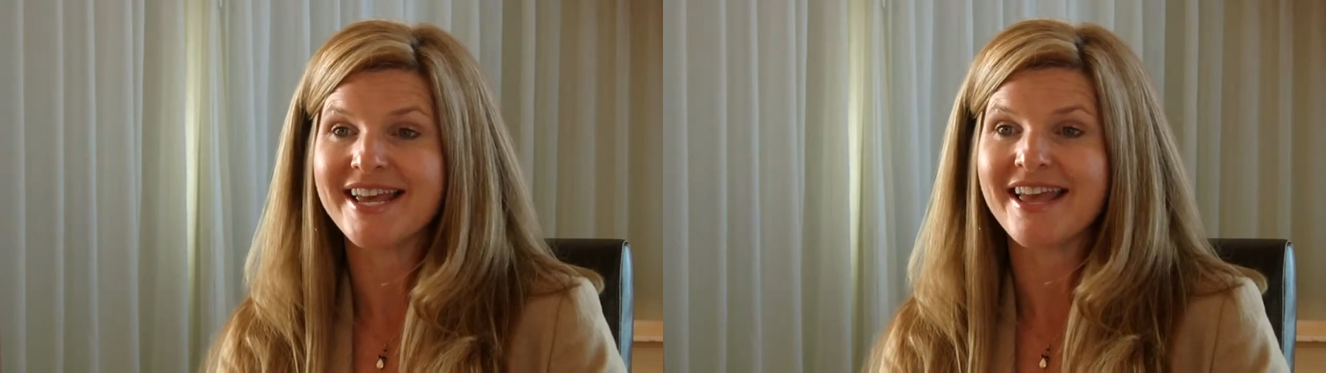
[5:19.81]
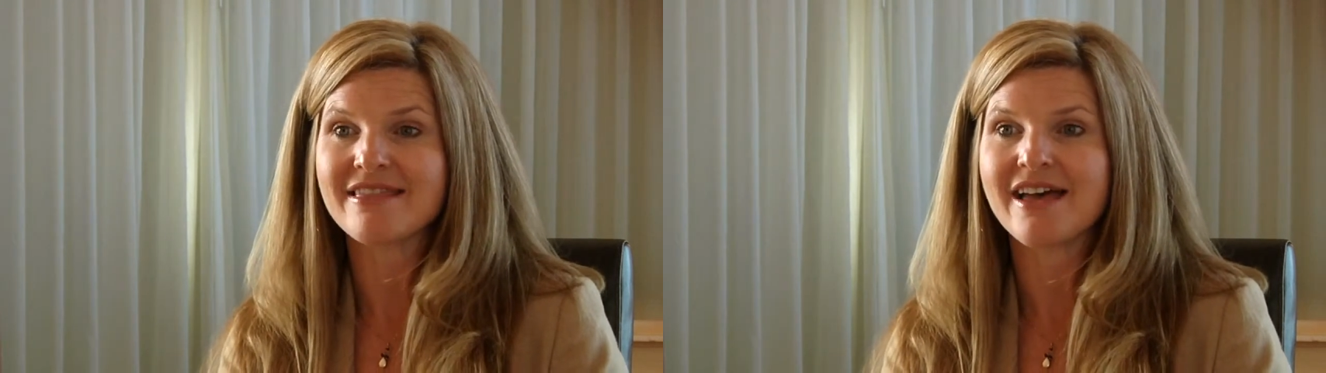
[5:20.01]

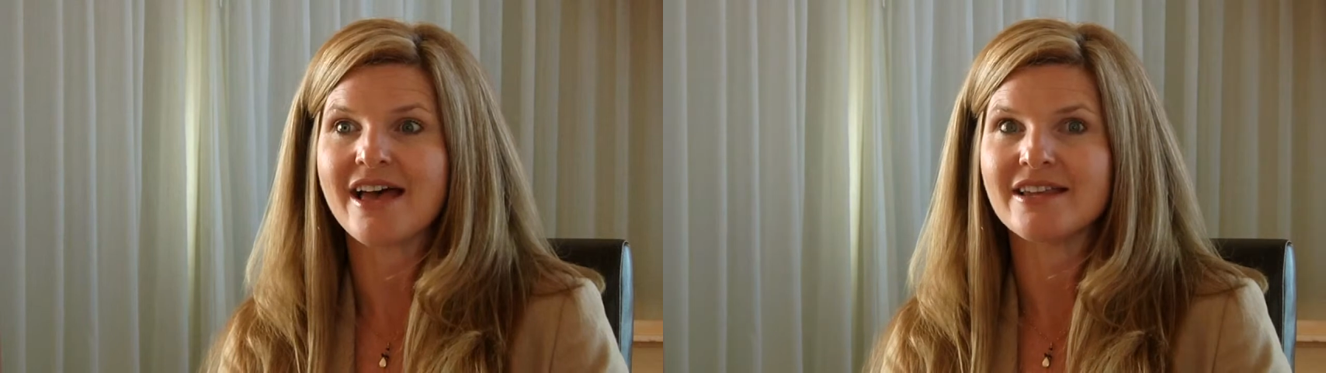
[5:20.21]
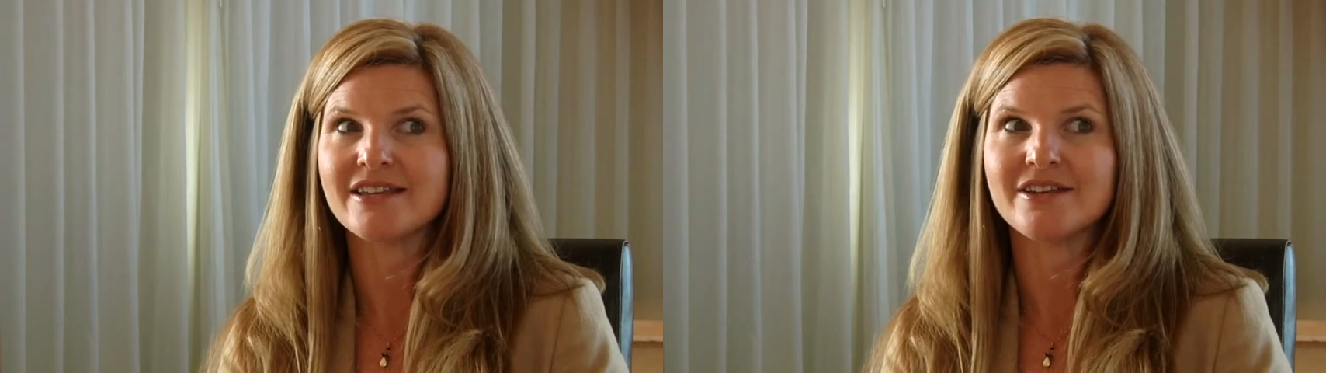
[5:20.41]
in
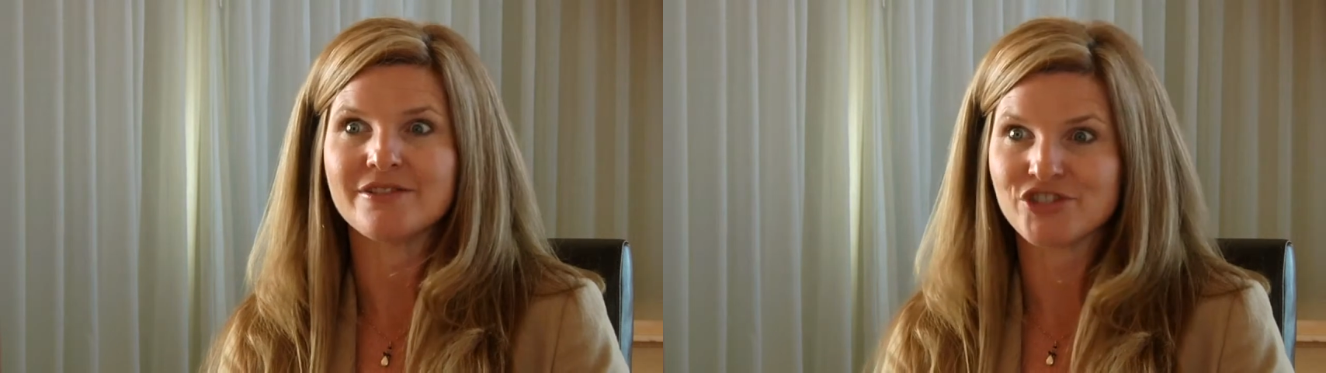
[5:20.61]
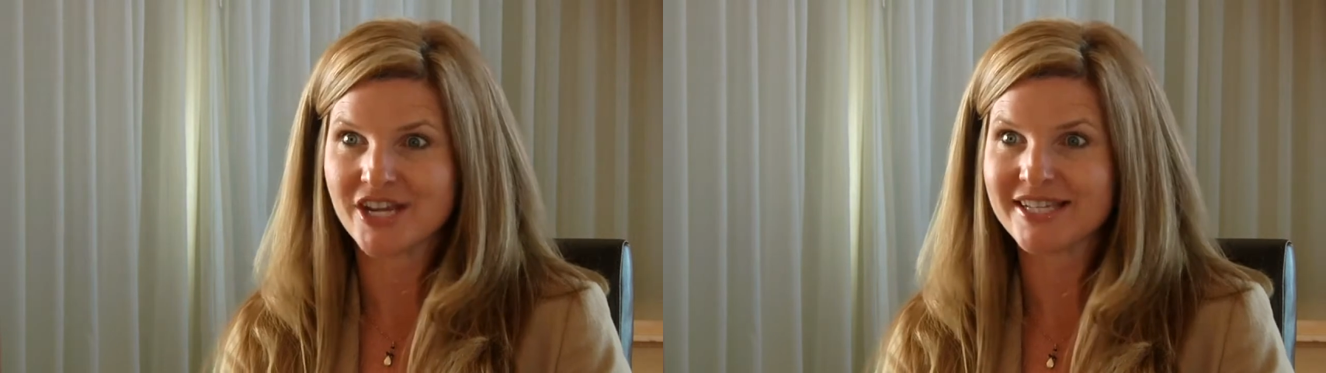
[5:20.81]
that
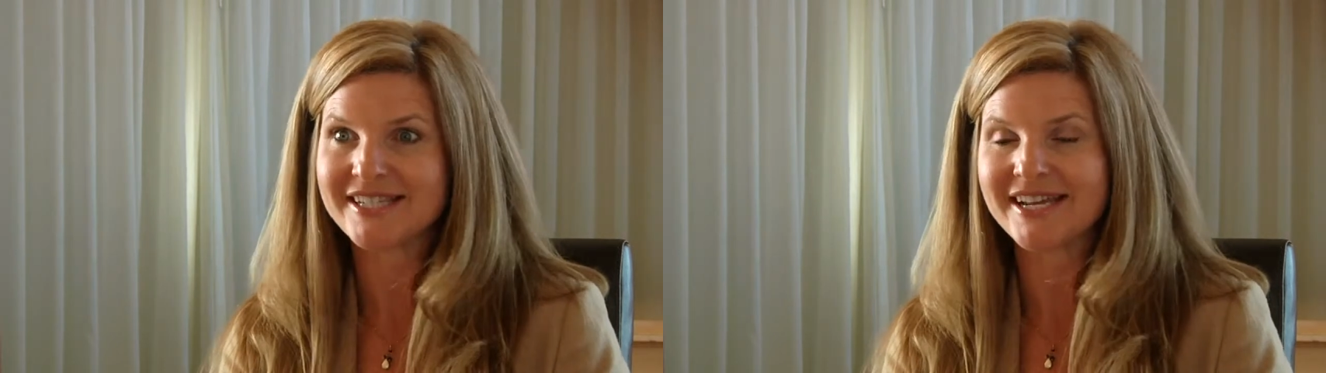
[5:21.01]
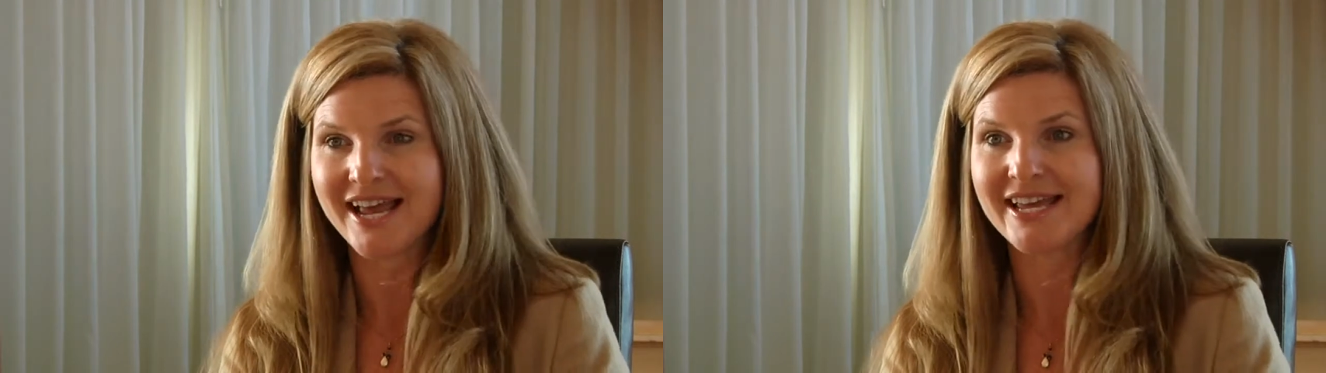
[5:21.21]
Jason
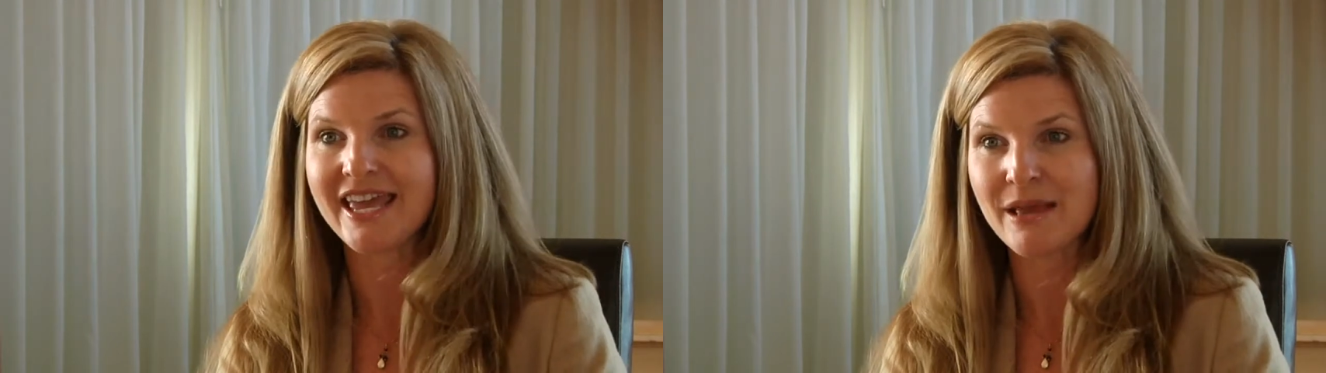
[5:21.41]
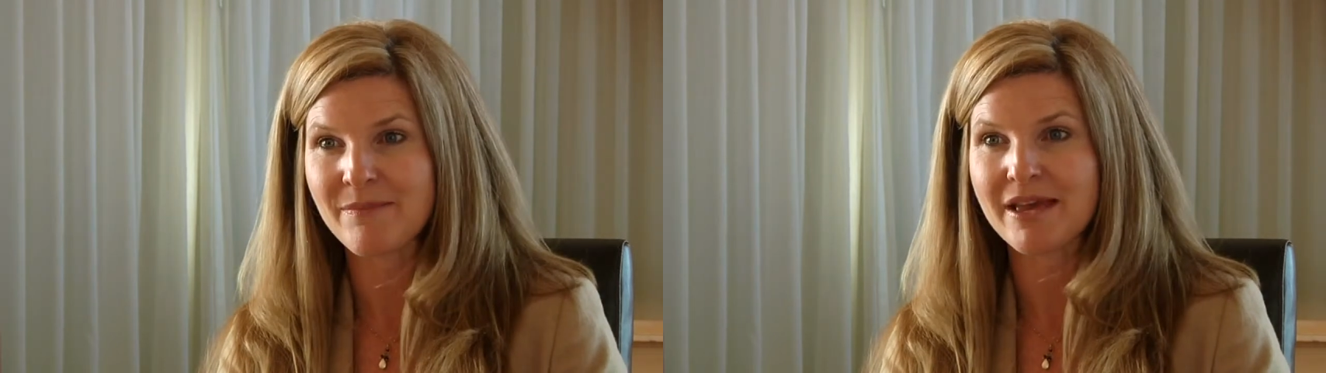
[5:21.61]
and I
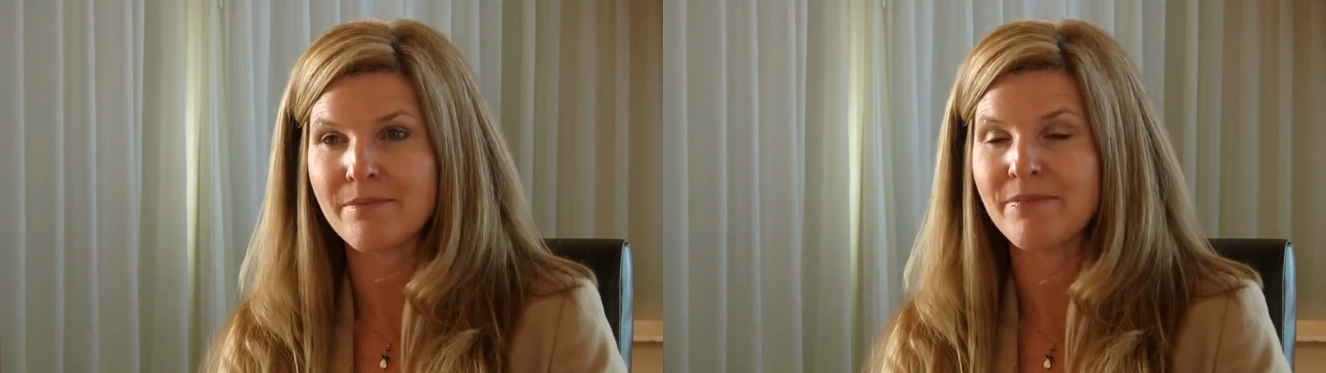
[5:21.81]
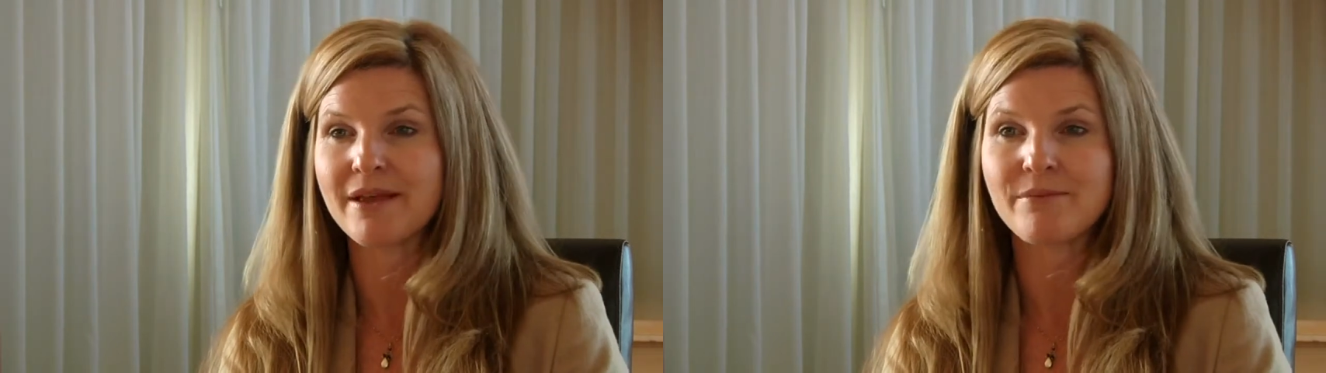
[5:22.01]
came in being